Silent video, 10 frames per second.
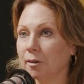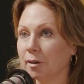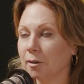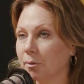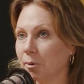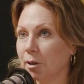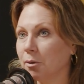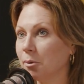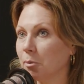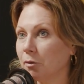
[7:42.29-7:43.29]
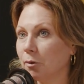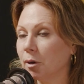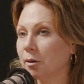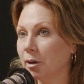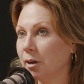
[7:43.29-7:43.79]
than what you were
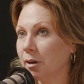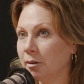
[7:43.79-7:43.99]
before, right?